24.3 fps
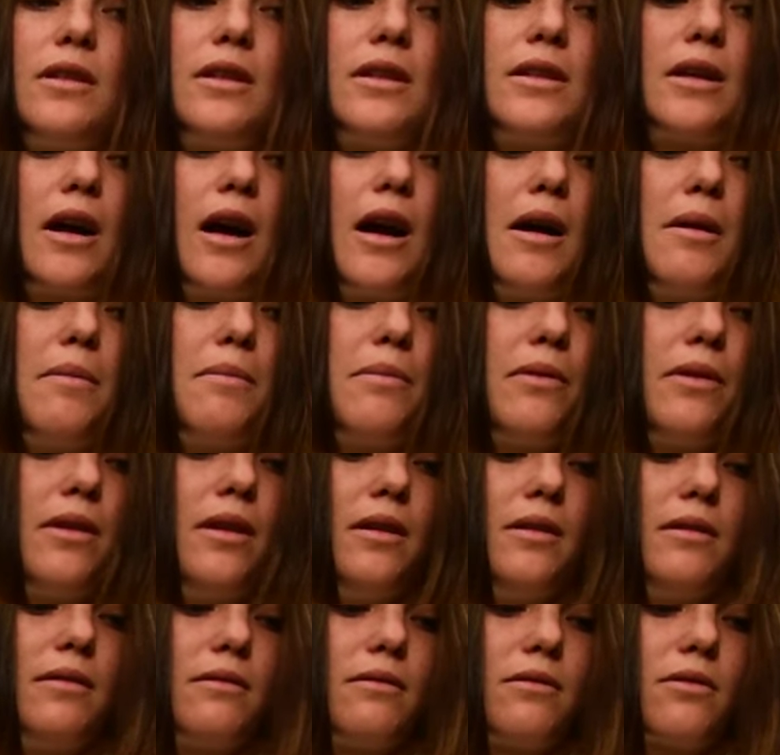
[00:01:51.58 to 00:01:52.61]
the top,
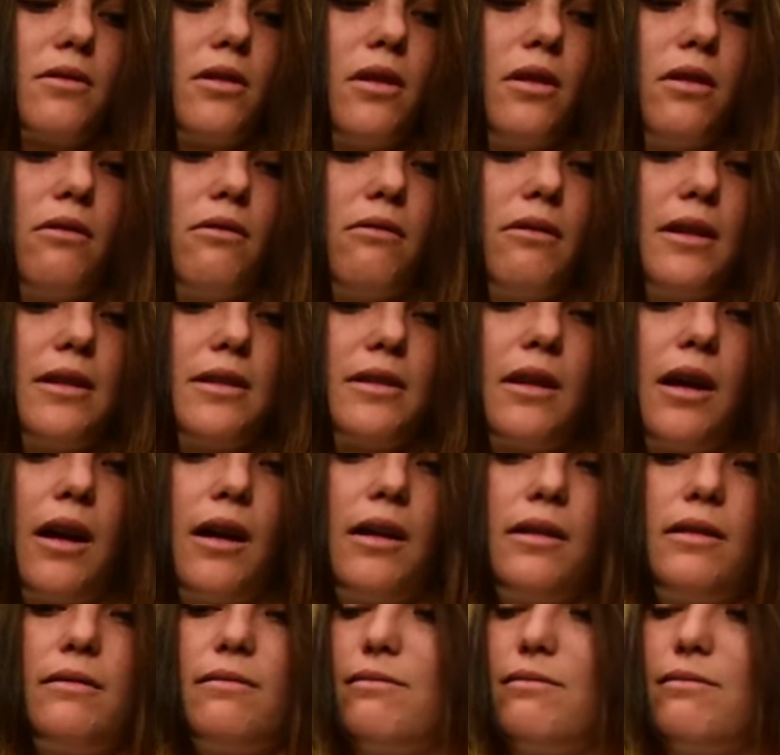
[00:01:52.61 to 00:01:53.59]
so it's got,